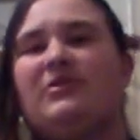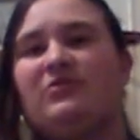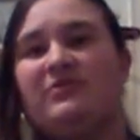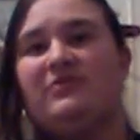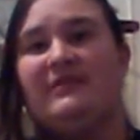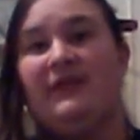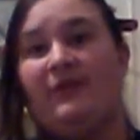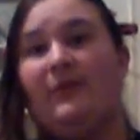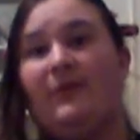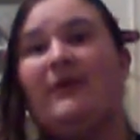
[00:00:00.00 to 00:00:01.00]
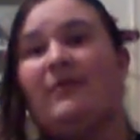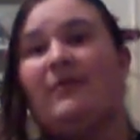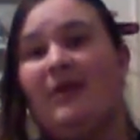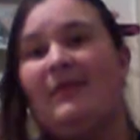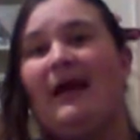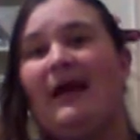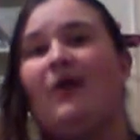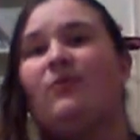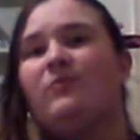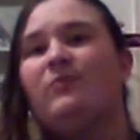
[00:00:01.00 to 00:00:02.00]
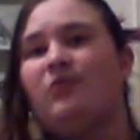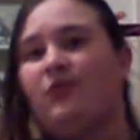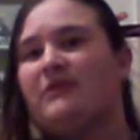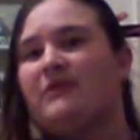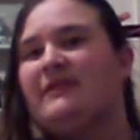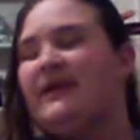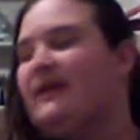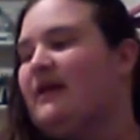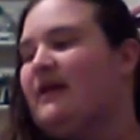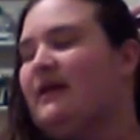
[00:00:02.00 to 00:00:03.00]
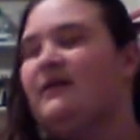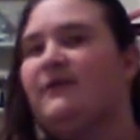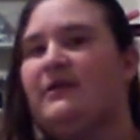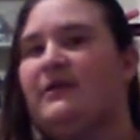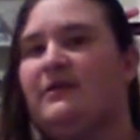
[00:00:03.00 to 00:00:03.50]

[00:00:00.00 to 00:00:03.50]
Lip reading: secret winds up coming out towards the end of